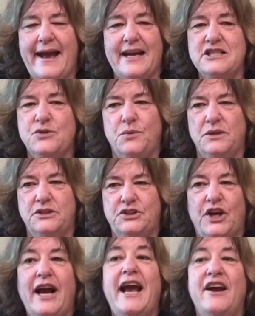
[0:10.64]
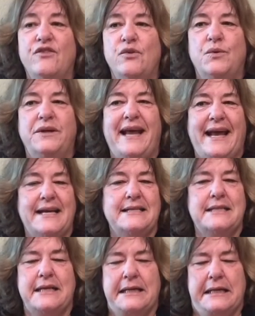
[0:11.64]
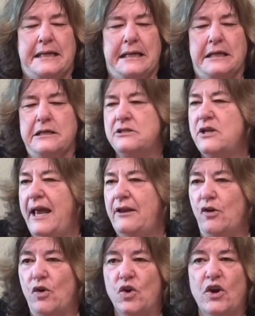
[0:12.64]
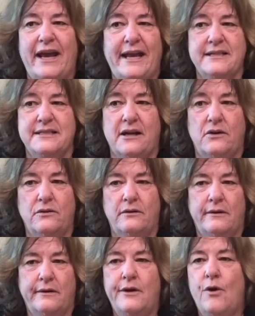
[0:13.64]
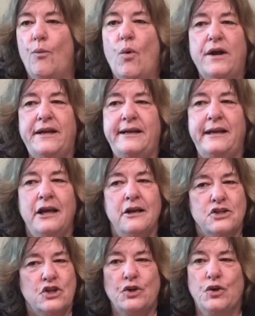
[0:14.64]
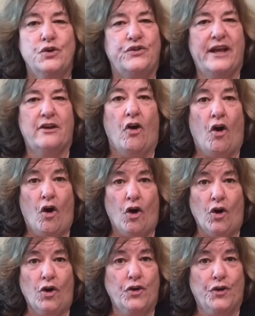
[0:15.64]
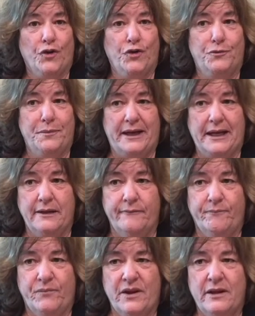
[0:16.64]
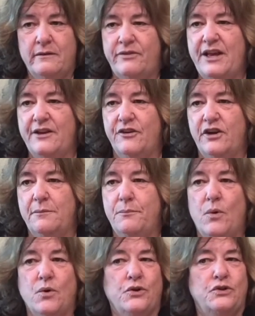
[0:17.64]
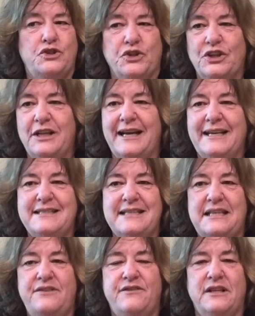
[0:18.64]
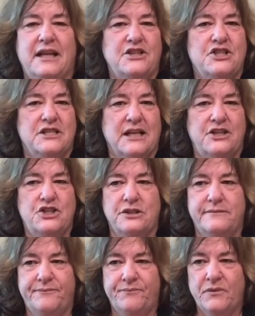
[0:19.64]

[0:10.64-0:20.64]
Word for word: As a realtor, everyone has his and her hands out, wanting to earn that hard earned money. The internet portals, your clients, and even legislation.